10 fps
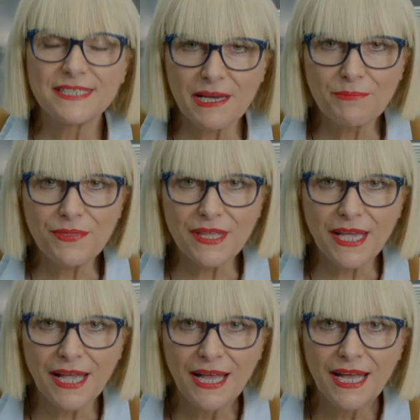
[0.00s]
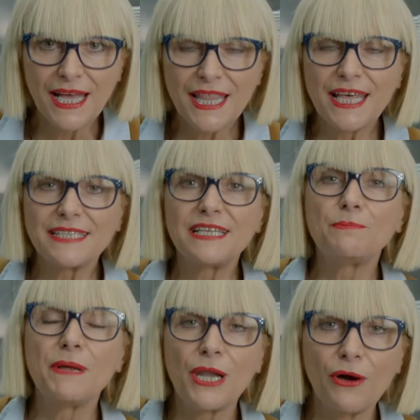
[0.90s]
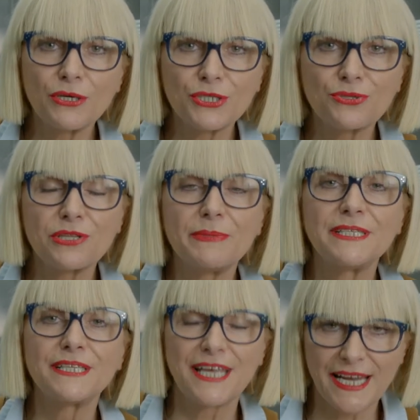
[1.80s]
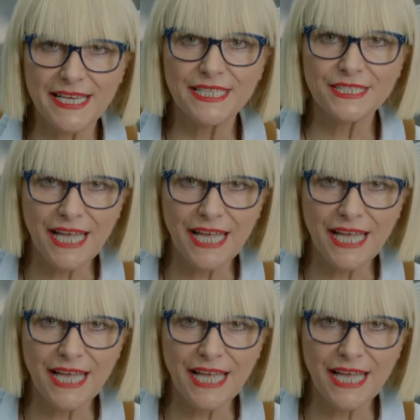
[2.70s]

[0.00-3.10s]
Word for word: something that it belongs to the Mediterranean